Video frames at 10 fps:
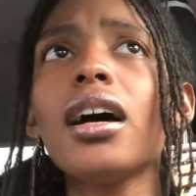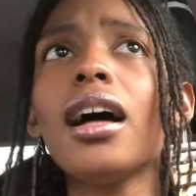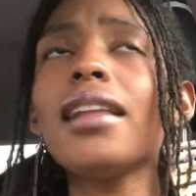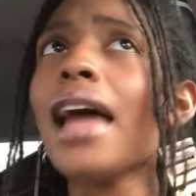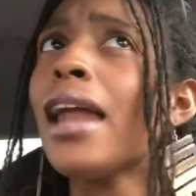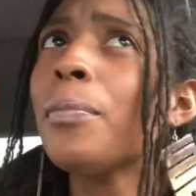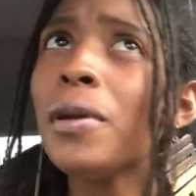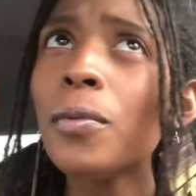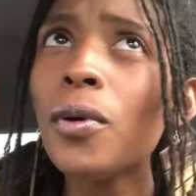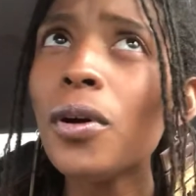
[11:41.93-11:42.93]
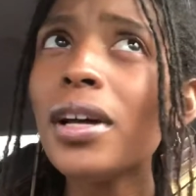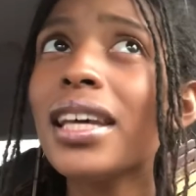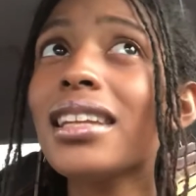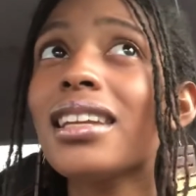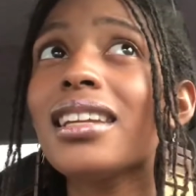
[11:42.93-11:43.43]
a lot of people
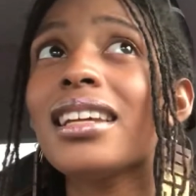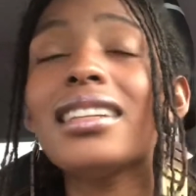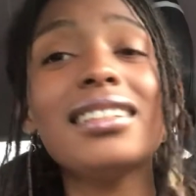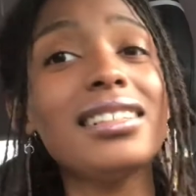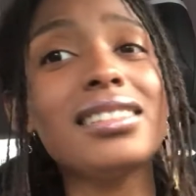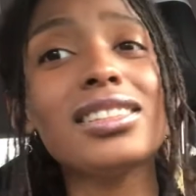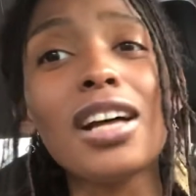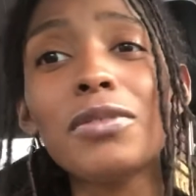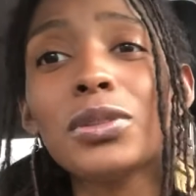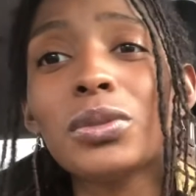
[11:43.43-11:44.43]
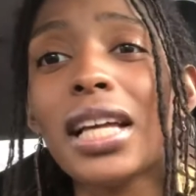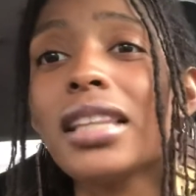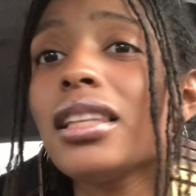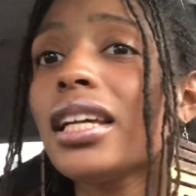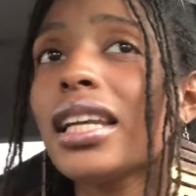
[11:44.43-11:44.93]
in the dentist office was like
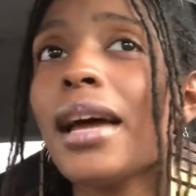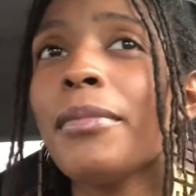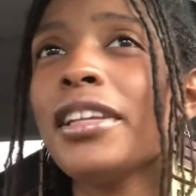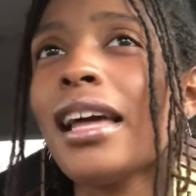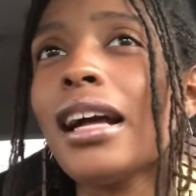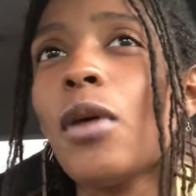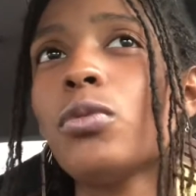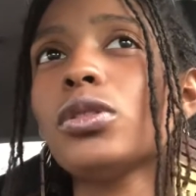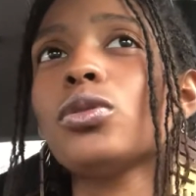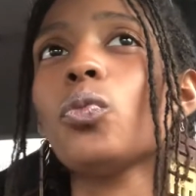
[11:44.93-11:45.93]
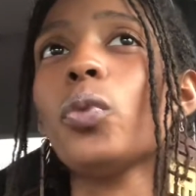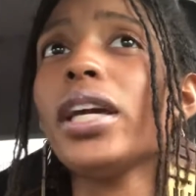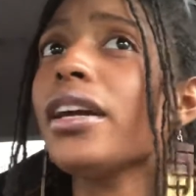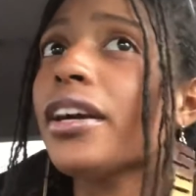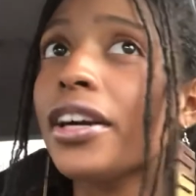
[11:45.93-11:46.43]
looking at me like I was
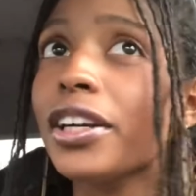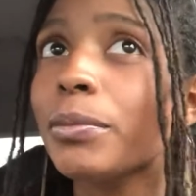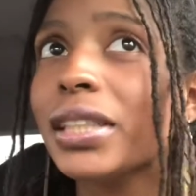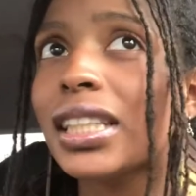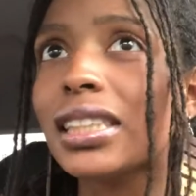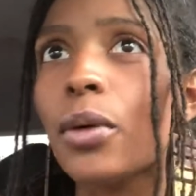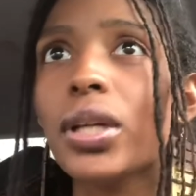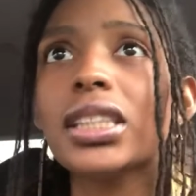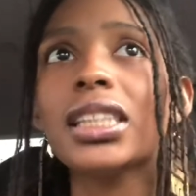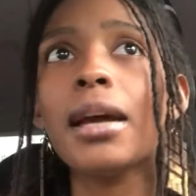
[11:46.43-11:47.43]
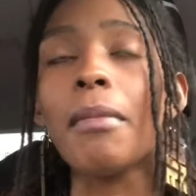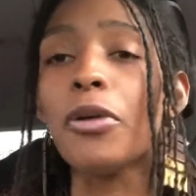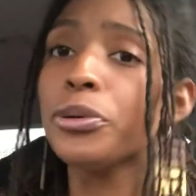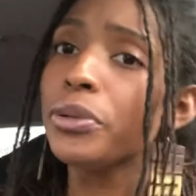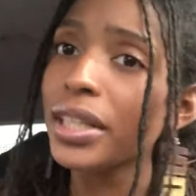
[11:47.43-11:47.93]
weird because I wanted to get my
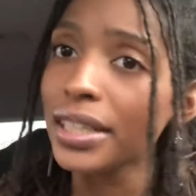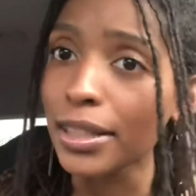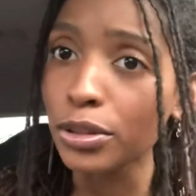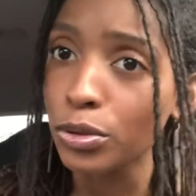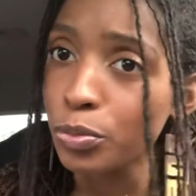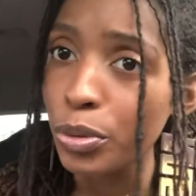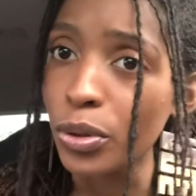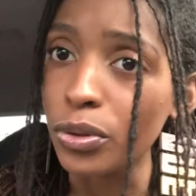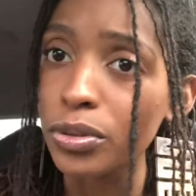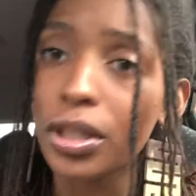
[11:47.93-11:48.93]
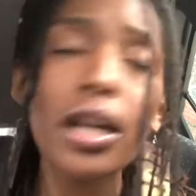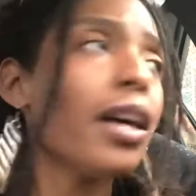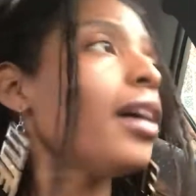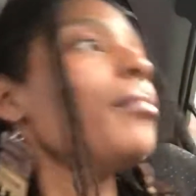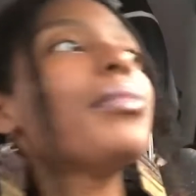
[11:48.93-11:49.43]
root canal tooth pulled.
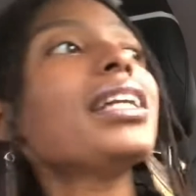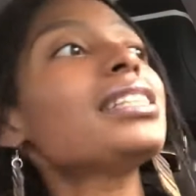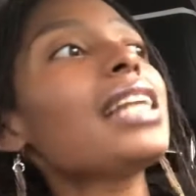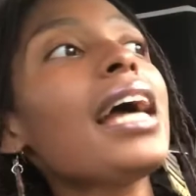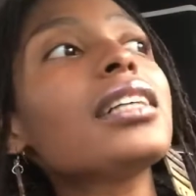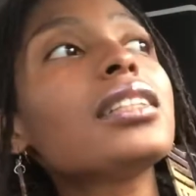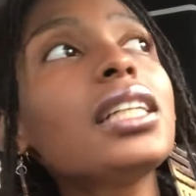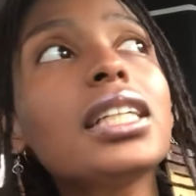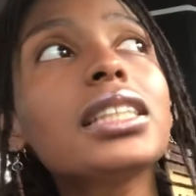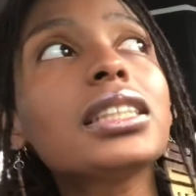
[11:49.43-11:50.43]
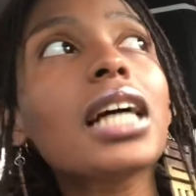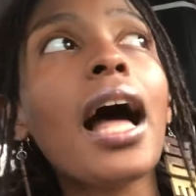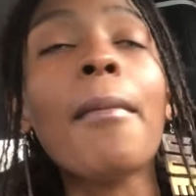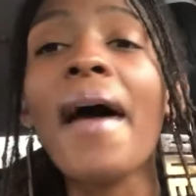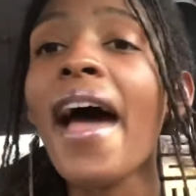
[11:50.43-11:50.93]
But it's like, look,
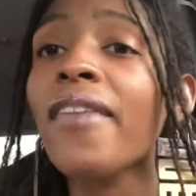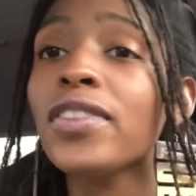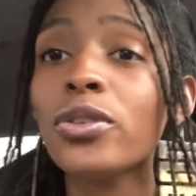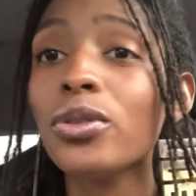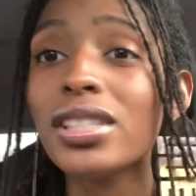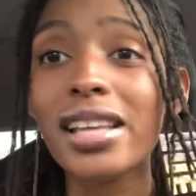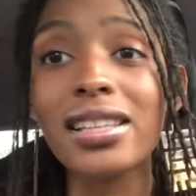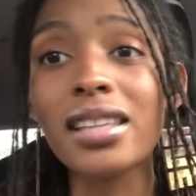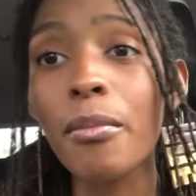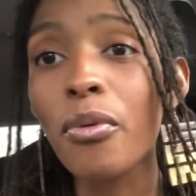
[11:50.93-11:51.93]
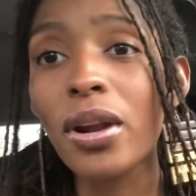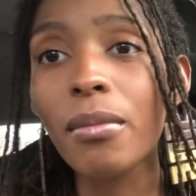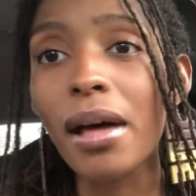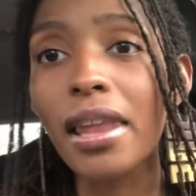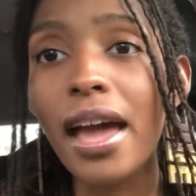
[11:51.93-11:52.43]
I'm gonna have to do this at some point in
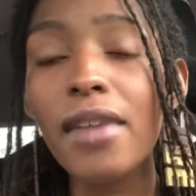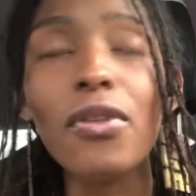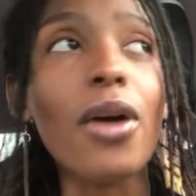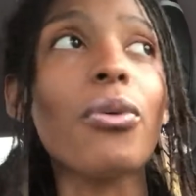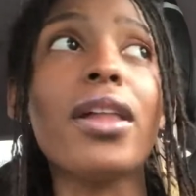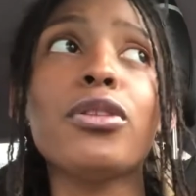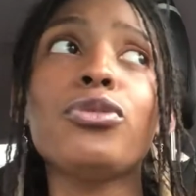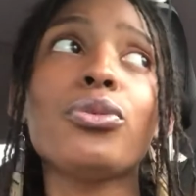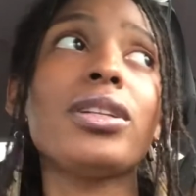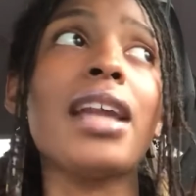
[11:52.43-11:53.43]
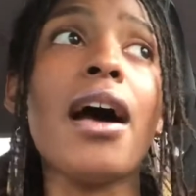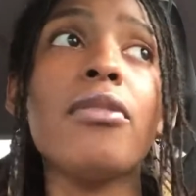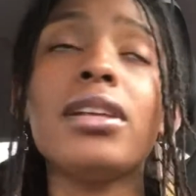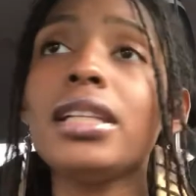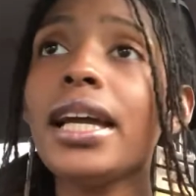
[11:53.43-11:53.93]
my life. I'd rather do it now
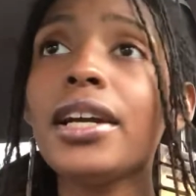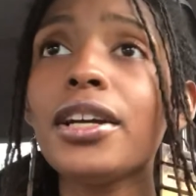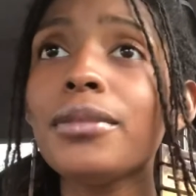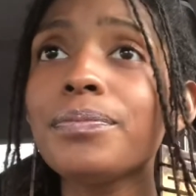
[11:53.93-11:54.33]
than later.